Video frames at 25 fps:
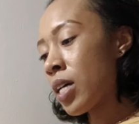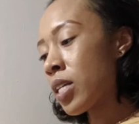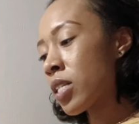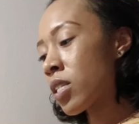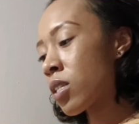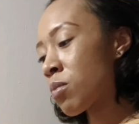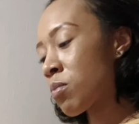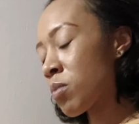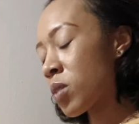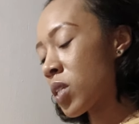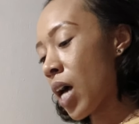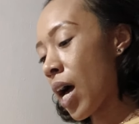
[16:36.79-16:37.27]

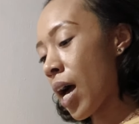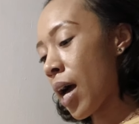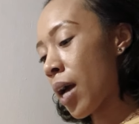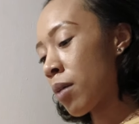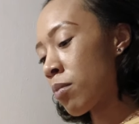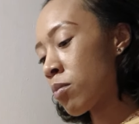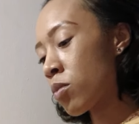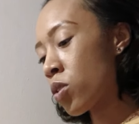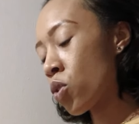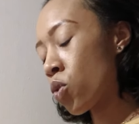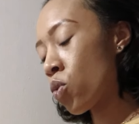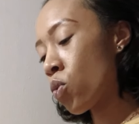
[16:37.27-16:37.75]
some
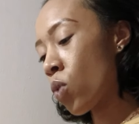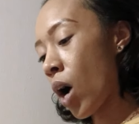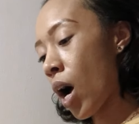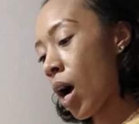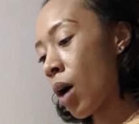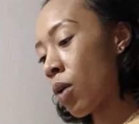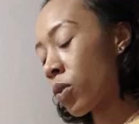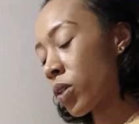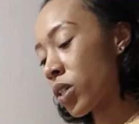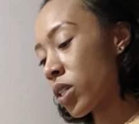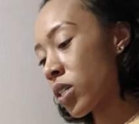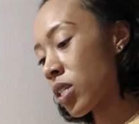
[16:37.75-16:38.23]
time to
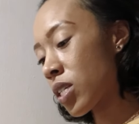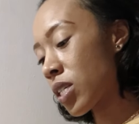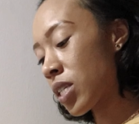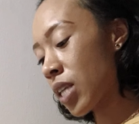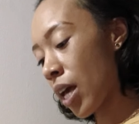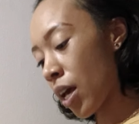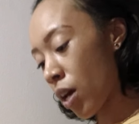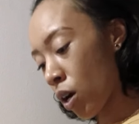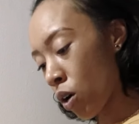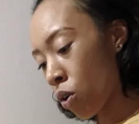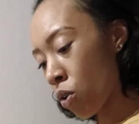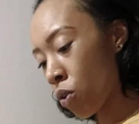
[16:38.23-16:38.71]

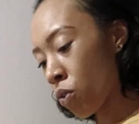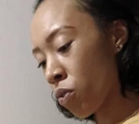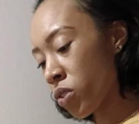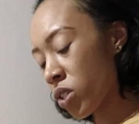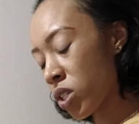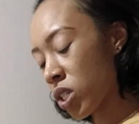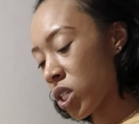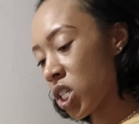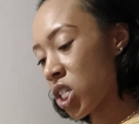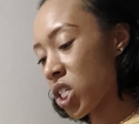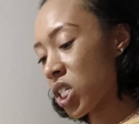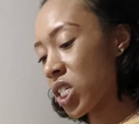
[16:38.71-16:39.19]
ourselves
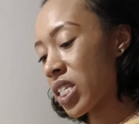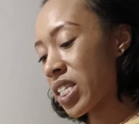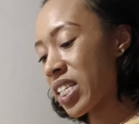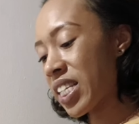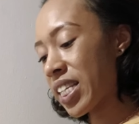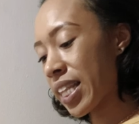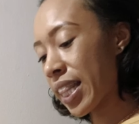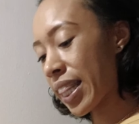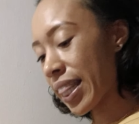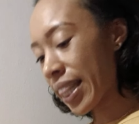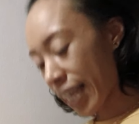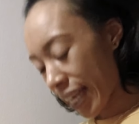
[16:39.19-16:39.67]
to just
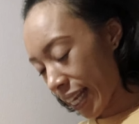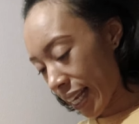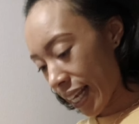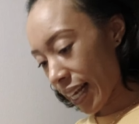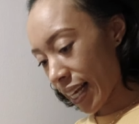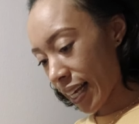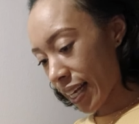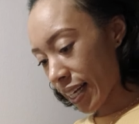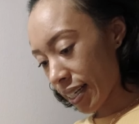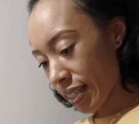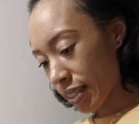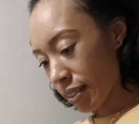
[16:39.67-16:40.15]

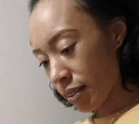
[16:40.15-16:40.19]
think.